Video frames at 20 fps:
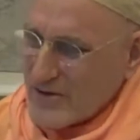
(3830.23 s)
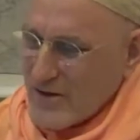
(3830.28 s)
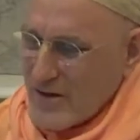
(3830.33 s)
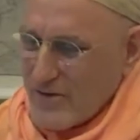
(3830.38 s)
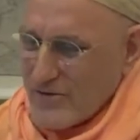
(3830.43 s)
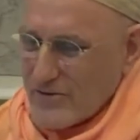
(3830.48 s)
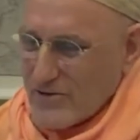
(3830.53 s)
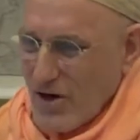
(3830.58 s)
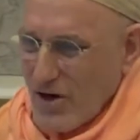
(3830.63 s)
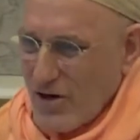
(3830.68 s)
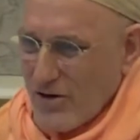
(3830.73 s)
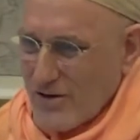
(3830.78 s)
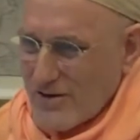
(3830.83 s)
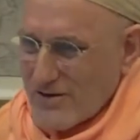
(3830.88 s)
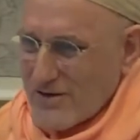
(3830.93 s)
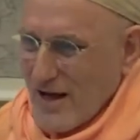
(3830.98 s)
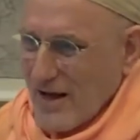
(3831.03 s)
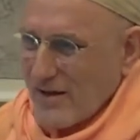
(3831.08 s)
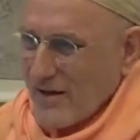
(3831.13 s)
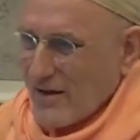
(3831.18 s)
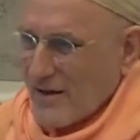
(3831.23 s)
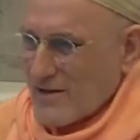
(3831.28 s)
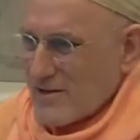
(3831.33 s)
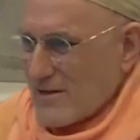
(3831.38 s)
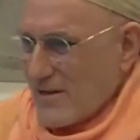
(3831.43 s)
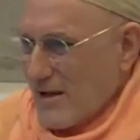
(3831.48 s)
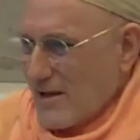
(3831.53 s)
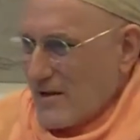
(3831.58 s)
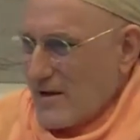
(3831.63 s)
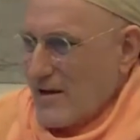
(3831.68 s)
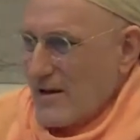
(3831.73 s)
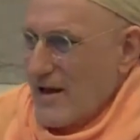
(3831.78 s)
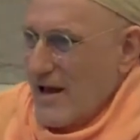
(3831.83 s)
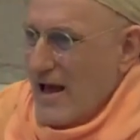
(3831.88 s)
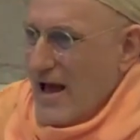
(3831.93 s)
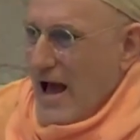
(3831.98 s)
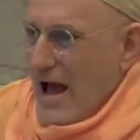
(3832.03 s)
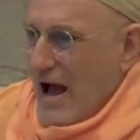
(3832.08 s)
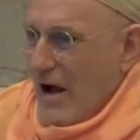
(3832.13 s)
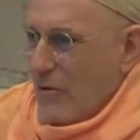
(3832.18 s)
and the other Vaishnavas aren't telling
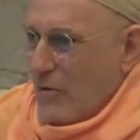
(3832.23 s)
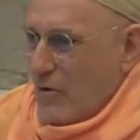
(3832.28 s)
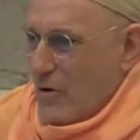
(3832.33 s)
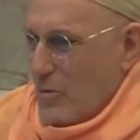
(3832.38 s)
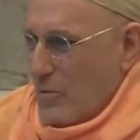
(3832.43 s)
us that